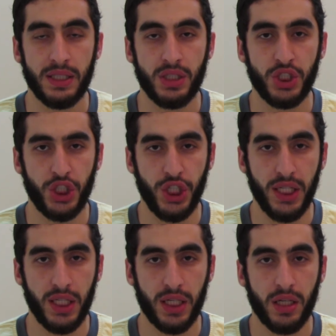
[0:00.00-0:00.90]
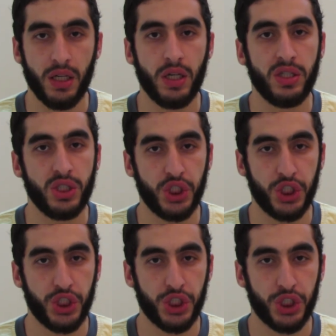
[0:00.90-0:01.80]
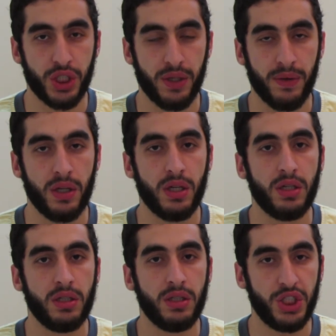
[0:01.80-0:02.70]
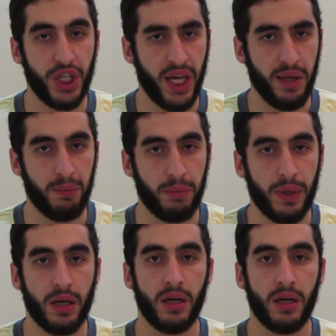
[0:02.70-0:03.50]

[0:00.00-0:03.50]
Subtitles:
Sheen. Sh. Shame.